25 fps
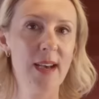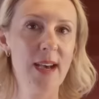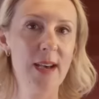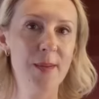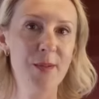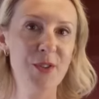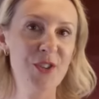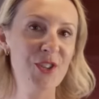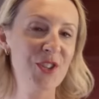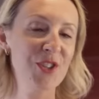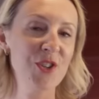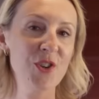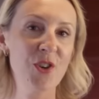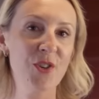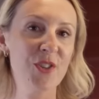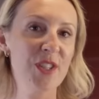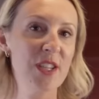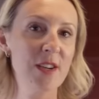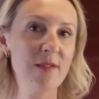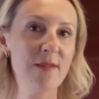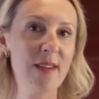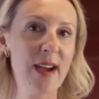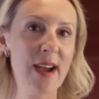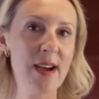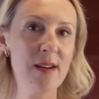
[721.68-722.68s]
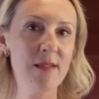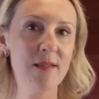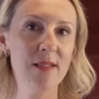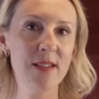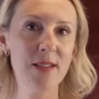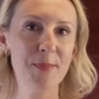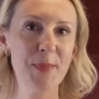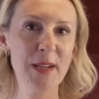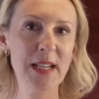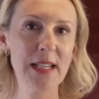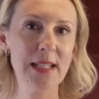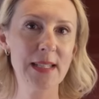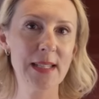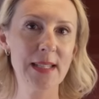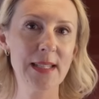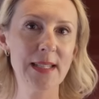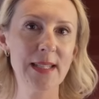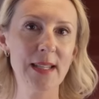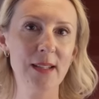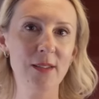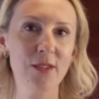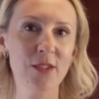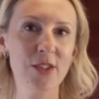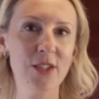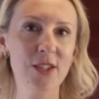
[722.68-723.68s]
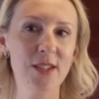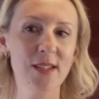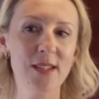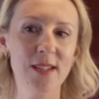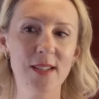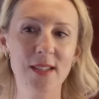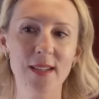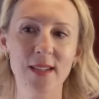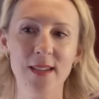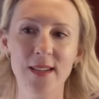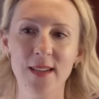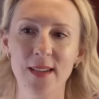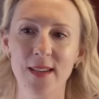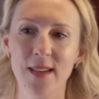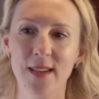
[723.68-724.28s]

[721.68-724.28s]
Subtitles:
And you just knot it round, because the silk just